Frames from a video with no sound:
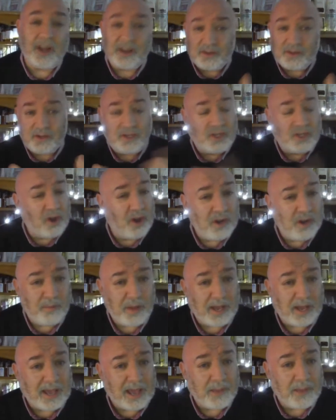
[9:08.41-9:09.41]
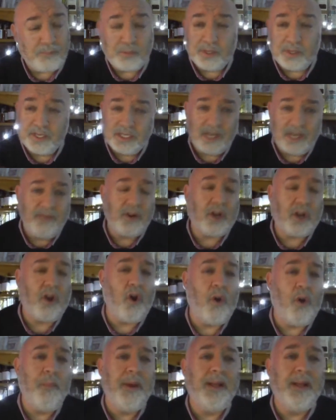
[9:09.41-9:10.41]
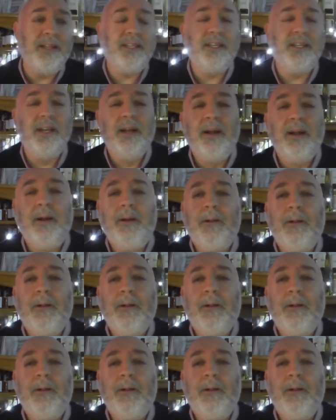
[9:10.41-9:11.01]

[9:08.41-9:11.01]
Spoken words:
Thanks for joining me again. Please leave your comments.